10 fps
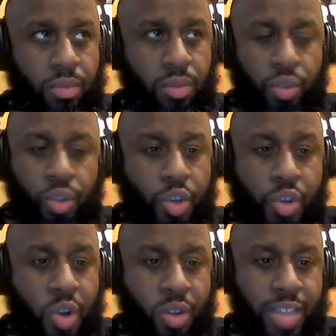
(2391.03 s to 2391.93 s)
So
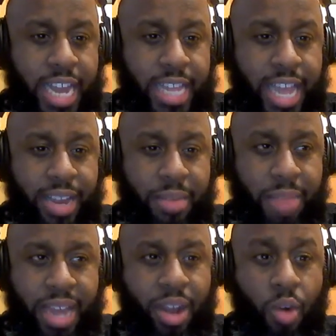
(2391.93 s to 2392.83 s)
you don't think they
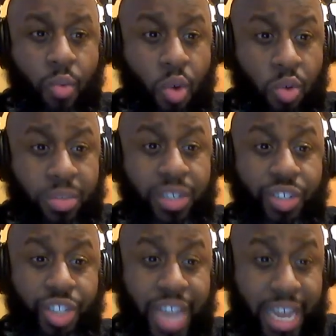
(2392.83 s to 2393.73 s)
can make a
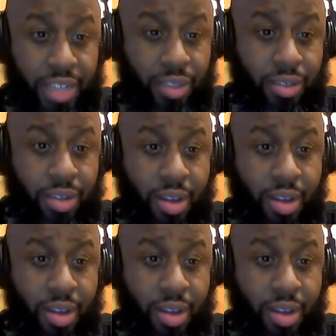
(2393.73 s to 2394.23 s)
Roman chase?